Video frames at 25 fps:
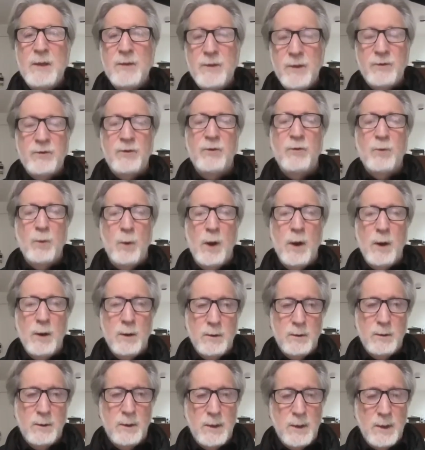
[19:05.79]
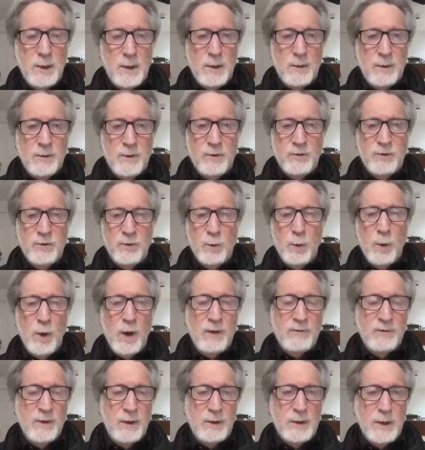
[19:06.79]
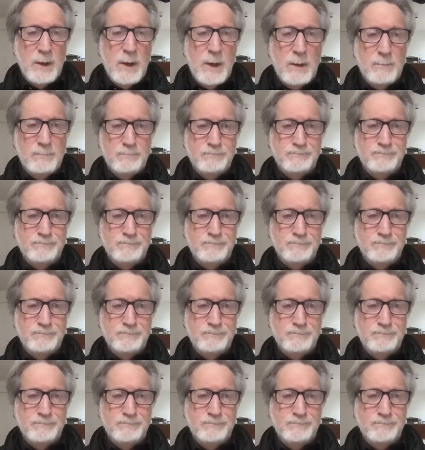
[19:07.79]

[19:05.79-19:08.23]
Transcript: this is where I've ended up.